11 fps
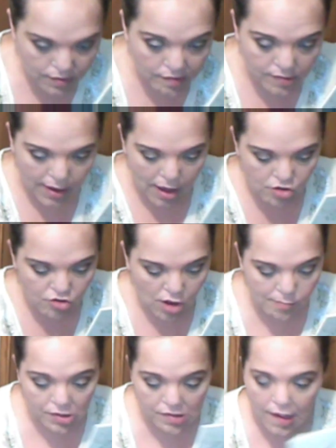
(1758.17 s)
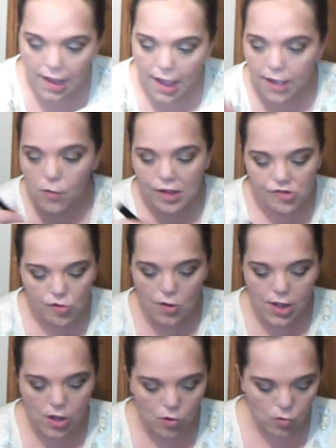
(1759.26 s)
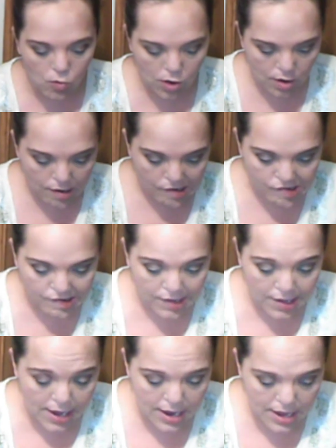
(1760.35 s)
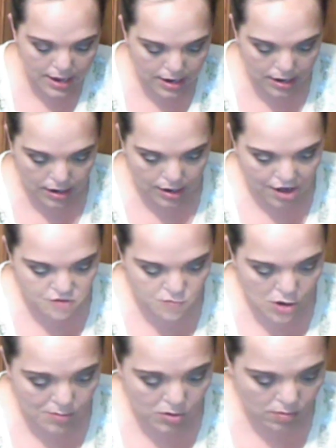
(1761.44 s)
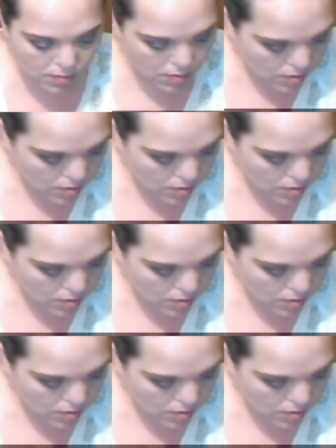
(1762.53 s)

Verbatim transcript: this is it. Shop Miss A AOA Studio Skinny Lash Primer.